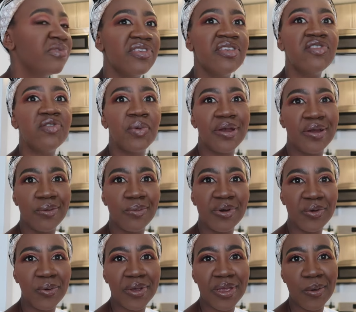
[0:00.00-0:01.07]
Since we're
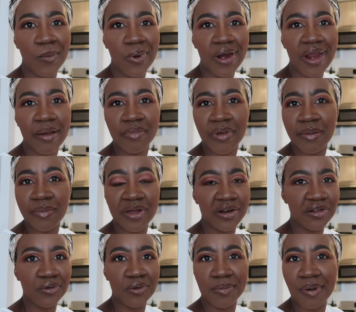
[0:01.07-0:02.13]
talking work, I'm
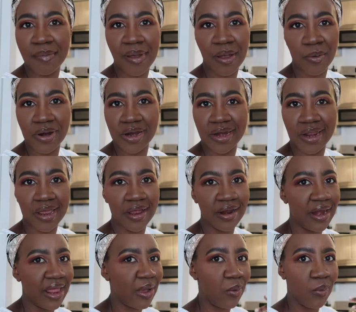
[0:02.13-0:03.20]
gonna talk about my work day,
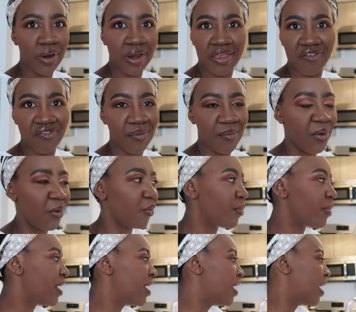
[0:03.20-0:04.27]
like working from
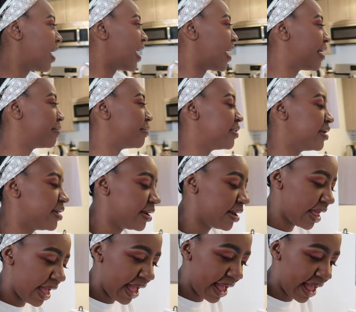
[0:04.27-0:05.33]
home.
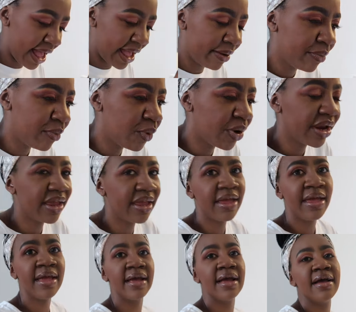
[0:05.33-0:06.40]
I'm
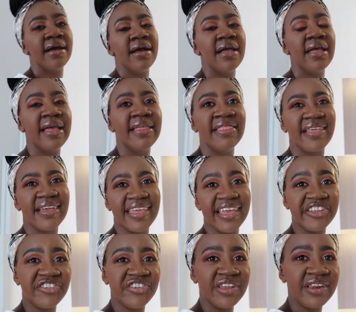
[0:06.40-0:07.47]
working in the
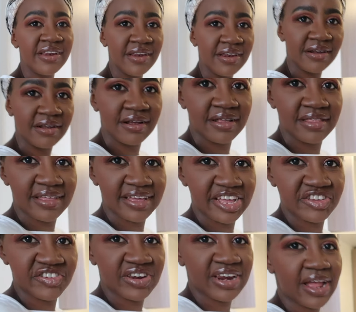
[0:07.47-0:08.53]
kitchen, on the
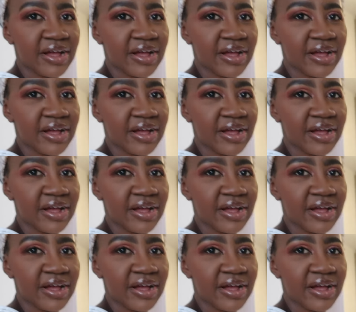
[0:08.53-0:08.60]
kitchen